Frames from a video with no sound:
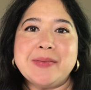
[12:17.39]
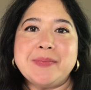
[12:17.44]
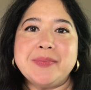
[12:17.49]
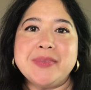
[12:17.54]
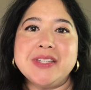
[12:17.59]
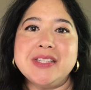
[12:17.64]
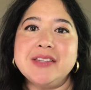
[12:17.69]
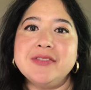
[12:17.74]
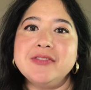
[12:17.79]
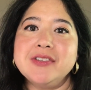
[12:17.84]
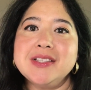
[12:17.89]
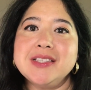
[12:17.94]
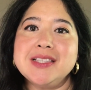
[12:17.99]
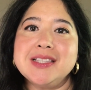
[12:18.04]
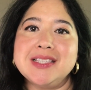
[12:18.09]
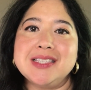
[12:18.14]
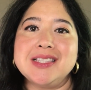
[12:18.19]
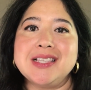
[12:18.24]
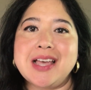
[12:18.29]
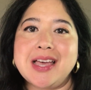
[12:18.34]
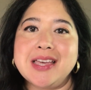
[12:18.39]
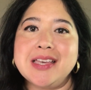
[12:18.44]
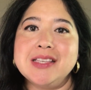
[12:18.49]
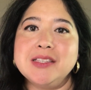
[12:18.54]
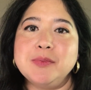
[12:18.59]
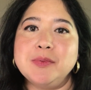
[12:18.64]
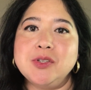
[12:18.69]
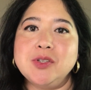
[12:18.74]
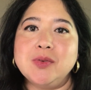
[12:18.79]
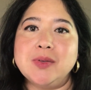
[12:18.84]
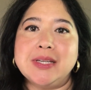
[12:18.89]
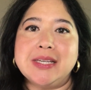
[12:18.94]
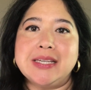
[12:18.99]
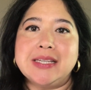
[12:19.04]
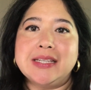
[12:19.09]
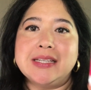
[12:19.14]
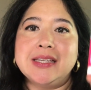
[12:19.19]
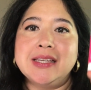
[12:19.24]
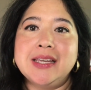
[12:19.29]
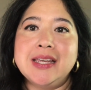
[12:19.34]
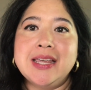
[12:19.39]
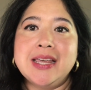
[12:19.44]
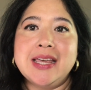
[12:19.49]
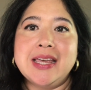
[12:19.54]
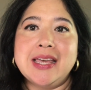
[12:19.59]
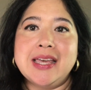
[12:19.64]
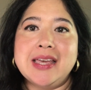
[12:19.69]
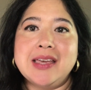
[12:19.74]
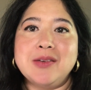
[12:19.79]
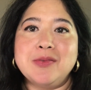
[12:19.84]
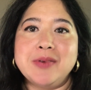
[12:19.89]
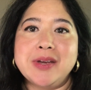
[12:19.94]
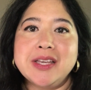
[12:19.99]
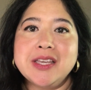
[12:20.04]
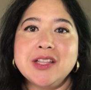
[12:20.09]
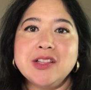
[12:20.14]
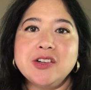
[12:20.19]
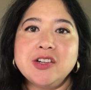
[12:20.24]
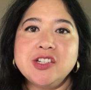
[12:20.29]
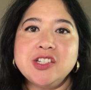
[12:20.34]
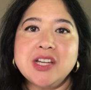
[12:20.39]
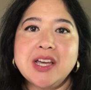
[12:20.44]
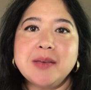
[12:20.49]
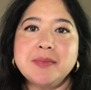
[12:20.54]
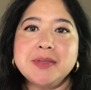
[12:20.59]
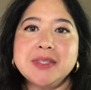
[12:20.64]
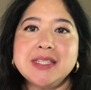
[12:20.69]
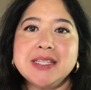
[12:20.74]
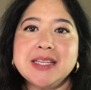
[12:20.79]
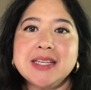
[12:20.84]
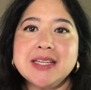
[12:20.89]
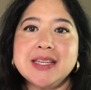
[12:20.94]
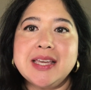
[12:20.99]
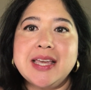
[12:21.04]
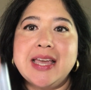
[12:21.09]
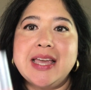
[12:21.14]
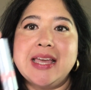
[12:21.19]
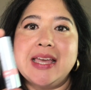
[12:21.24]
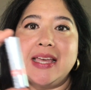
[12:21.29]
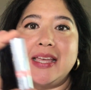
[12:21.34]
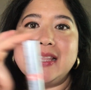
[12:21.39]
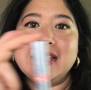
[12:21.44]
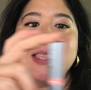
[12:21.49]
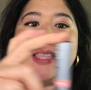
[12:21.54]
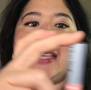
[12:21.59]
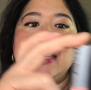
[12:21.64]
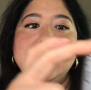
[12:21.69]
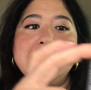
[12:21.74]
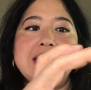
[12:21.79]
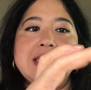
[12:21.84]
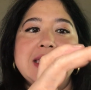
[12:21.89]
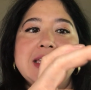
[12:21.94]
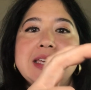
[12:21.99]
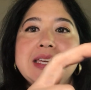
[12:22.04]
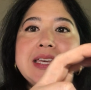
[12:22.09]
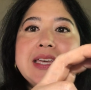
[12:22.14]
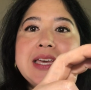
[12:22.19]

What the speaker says: the difference in size between a regular chapstick and the